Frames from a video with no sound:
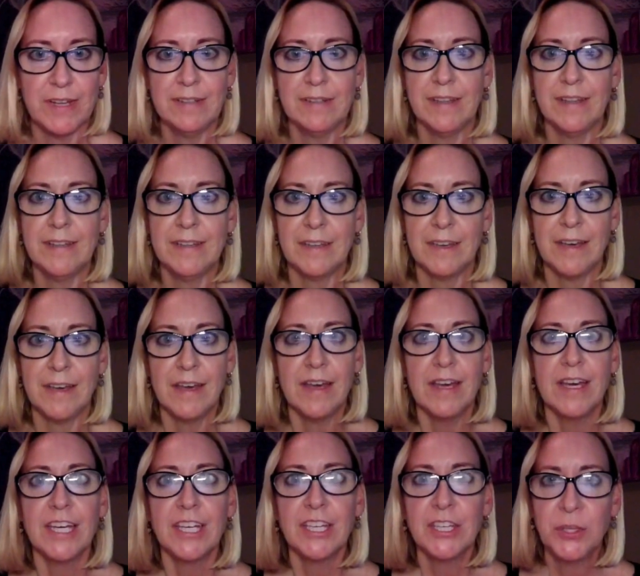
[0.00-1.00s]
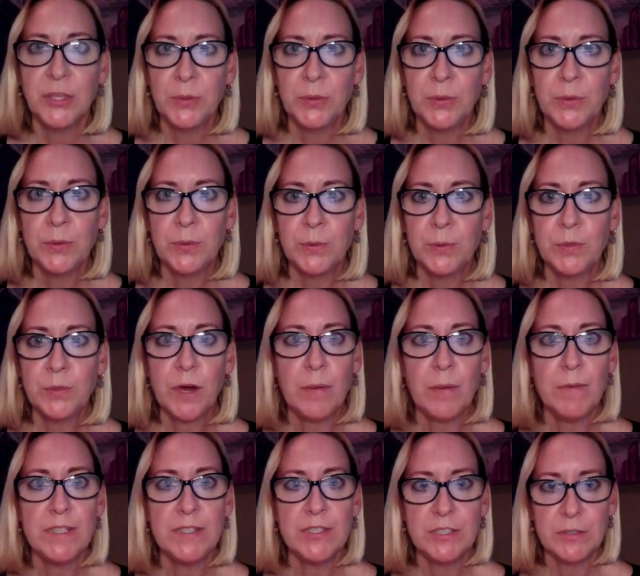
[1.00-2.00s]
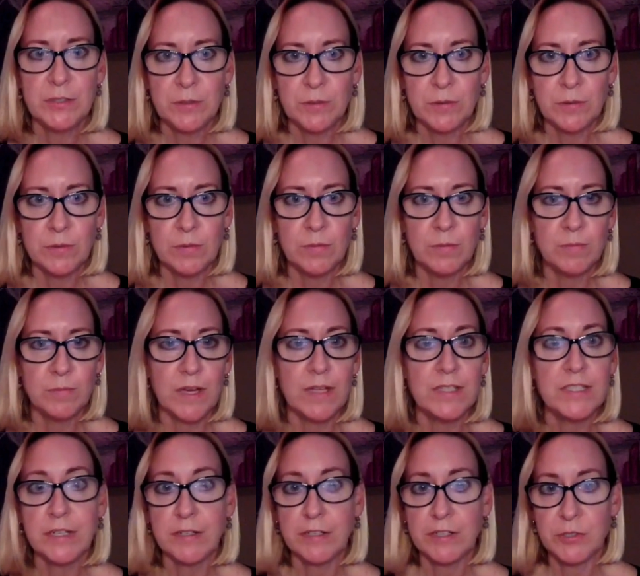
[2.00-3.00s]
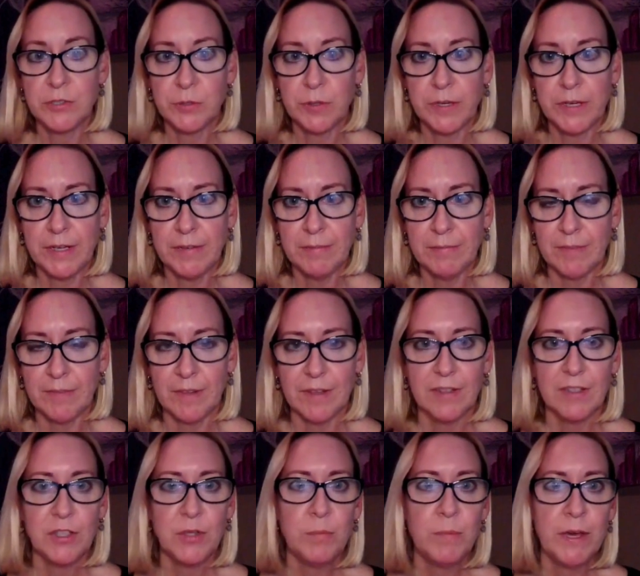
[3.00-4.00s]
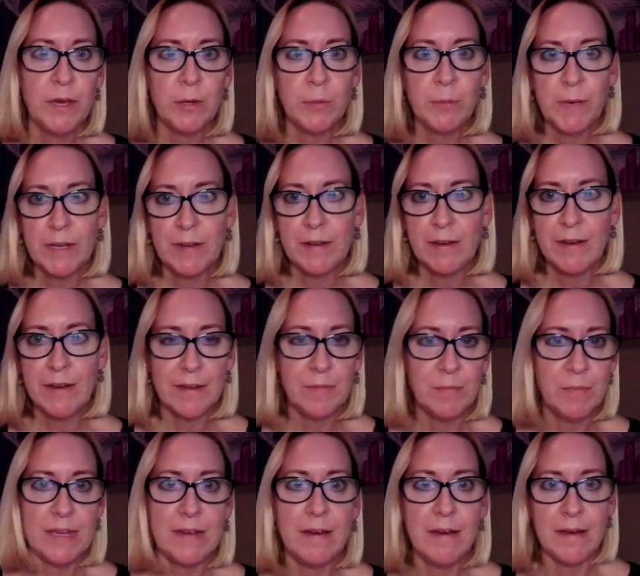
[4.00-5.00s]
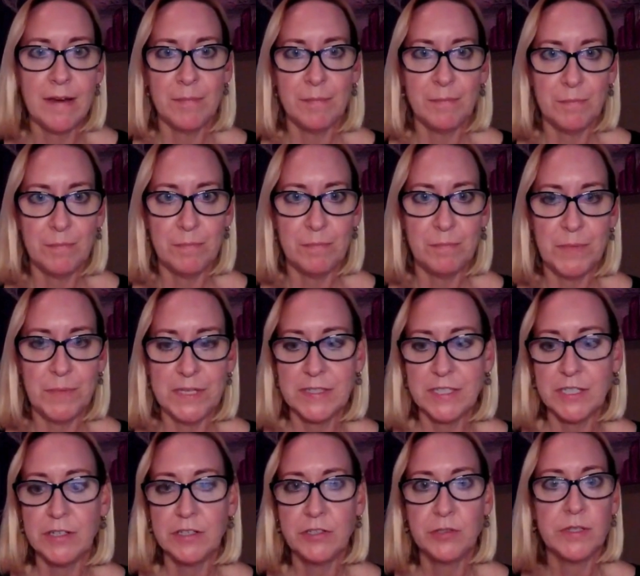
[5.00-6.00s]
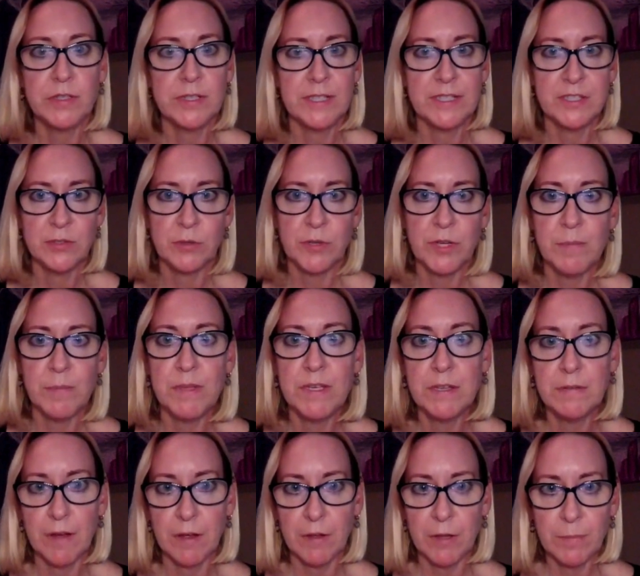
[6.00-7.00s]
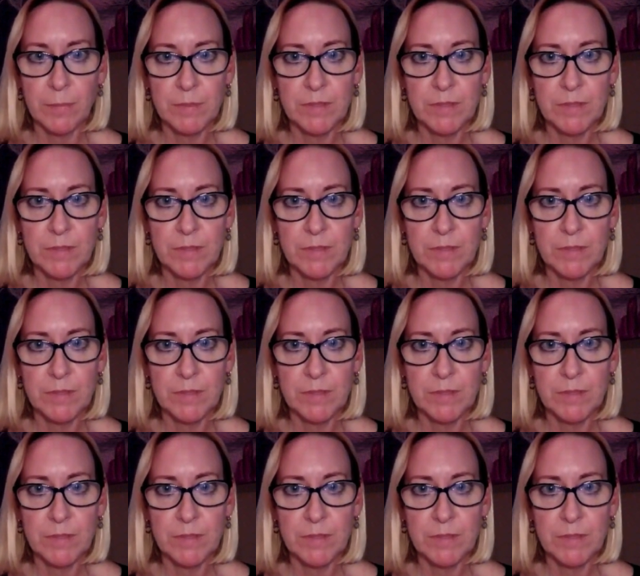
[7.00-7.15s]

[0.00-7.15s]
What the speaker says: Like, you come into a territory, you may or may not, it may not be a territory that's already been developed.